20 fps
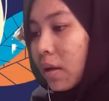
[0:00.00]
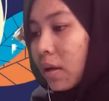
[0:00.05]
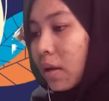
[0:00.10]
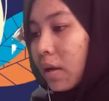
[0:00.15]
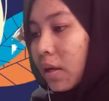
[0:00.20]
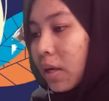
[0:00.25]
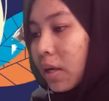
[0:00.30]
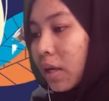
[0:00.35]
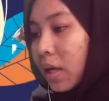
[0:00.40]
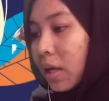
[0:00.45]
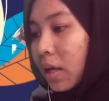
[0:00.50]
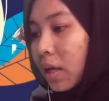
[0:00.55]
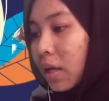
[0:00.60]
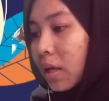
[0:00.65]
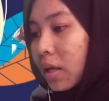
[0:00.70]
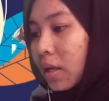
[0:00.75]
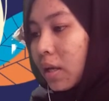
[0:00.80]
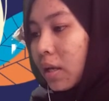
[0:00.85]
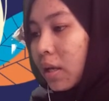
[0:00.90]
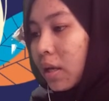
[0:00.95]
Okay,
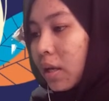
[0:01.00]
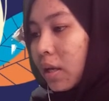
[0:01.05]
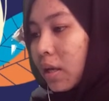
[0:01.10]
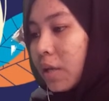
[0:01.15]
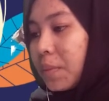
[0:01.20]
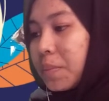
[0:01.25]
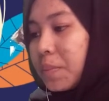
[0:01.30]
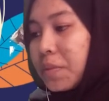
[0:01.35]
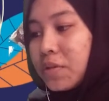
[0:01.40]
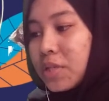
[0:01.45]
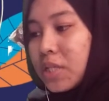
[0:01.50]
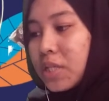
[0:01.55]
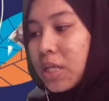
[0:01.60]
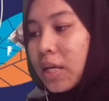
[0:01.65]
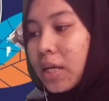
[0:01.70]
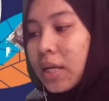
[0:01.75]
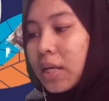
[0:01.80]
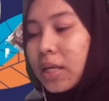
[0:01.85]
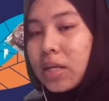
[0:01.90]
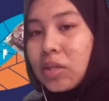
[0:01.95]
in
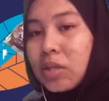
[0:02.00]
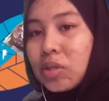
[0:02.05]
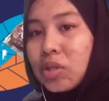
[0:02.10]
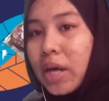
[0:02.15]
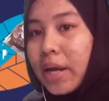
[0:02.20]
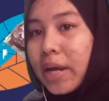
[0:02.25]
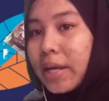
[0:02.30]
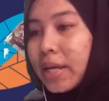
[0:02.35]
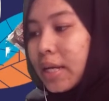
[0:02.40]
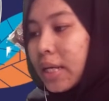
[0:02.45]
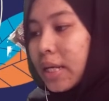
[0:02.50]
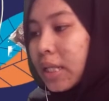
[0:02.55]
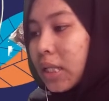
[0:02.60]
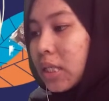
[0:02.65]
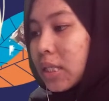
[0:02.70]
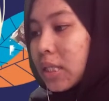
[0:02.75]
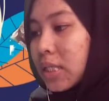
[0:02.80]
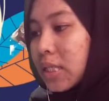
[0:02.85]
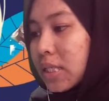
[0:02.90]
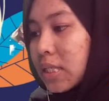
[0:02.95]
music, a triad
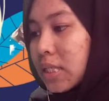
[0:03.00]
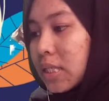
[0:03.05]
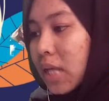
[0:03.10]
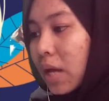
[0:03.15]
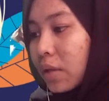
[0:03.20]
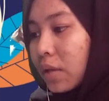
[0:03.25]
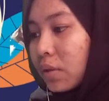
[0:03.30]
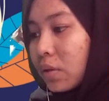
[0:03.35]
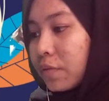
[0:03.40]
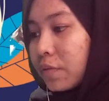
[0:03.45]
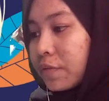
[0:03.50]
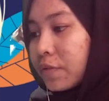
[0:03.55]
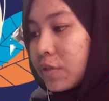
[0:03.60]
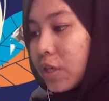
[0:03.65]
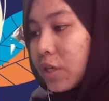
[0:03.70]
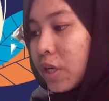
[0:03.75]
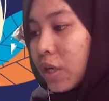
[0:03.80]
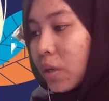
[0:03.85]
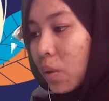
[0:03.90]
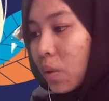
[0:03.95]
is a set of
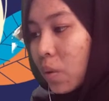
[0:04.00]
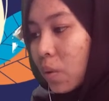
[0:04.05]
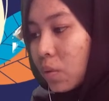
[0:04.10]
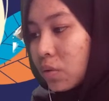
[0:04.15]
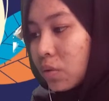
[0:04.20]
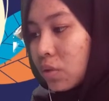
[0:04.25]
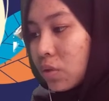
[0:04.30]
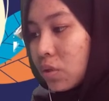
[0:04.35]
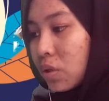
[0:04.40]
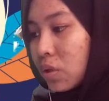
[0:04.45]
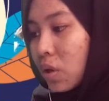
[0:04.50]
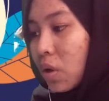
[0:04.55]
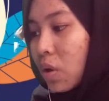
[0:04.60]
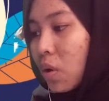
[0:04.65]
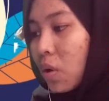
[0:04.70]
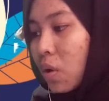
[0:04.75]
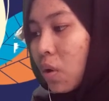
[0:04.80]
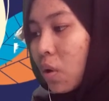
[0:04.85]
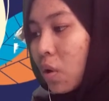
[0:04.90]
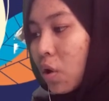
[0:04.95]
3 notes
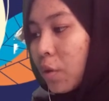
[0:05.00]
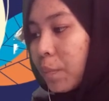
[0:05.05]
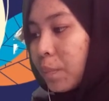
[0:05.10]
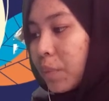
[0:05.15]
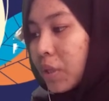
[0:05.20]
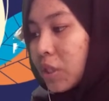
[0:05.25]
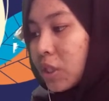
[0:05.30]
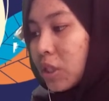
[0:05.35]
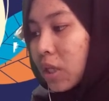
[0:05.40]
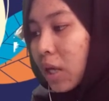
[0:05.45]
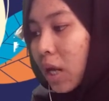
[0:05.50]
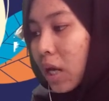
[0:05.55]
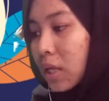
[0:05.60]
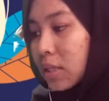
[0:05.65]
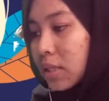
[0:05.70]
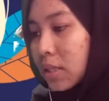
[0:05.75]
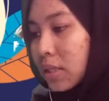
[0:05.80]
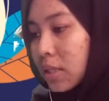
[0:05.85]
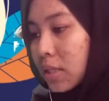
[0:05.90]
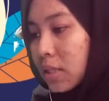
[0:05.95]
or pitch
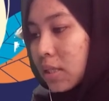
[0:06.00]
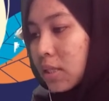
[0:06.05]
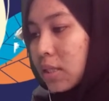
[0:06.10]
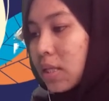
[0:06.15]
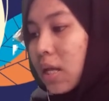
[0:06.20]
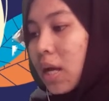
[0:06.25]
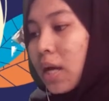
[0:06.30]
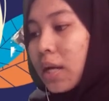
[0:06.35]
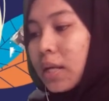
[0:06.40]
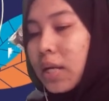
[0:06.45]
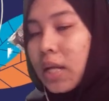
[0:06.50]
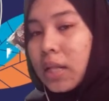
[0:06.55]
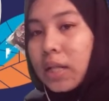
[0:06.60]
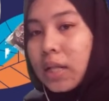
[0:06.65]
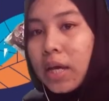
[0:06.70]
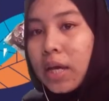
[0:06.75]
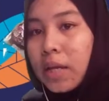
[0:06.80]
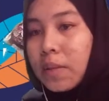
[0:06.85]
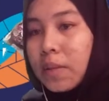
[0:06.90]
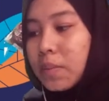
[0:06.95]
classes that
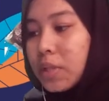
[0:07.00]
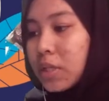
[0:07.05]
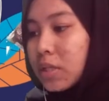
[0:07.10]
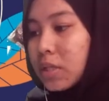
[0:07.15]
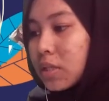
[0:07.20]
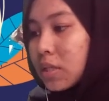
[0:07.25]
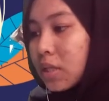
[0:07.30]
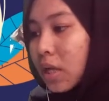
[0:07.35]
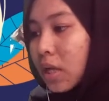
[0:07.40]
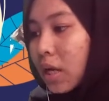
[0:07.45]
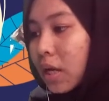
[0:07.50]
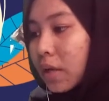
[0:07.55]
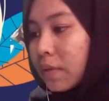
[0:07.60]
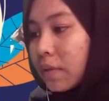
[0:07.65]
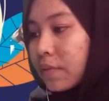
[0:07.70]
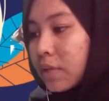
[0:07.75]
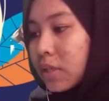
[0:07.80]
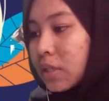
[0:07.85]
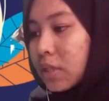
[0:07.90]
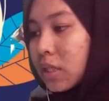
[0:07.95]
can be
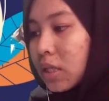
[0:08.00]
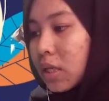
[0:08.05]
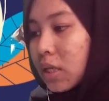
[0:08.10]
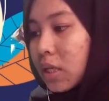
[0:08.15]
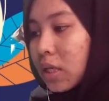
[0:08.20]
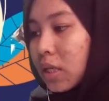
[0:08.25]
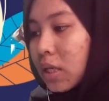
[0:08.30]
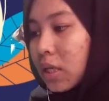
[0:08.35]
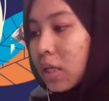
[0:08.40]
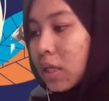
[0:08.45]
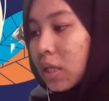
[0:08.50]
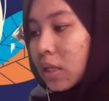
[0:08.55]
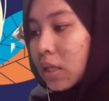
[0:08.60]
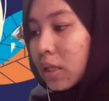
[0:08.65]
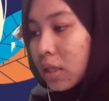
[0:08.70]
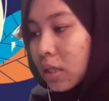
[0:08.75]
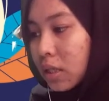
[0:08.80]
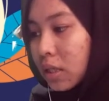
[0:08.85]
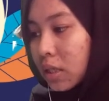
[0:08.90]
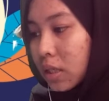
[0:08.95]
stacked vertically in
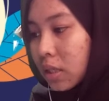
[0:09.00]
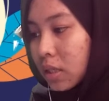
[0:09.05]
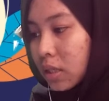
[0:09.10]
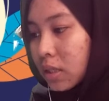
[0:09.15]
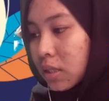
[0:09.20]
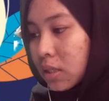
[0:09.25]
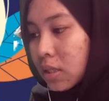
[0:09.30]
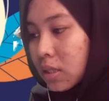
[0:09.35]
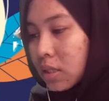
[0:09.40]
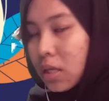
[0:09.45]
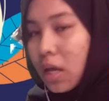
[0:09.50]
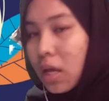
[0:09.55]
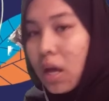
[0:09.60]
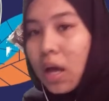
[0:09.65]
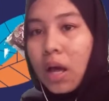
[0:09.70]
thirds.